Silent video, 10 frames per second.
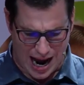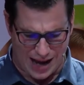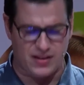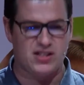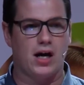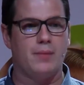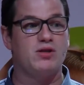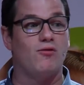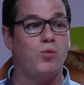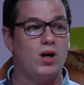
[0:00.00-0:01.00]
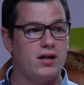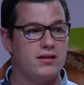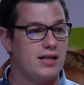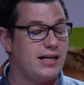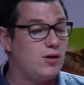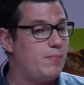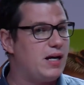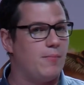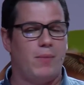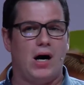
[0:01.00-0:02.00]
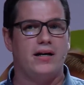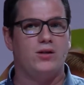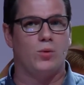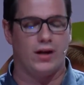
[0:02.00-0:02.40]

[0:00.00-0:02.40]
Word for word: and the types of words that it could be combined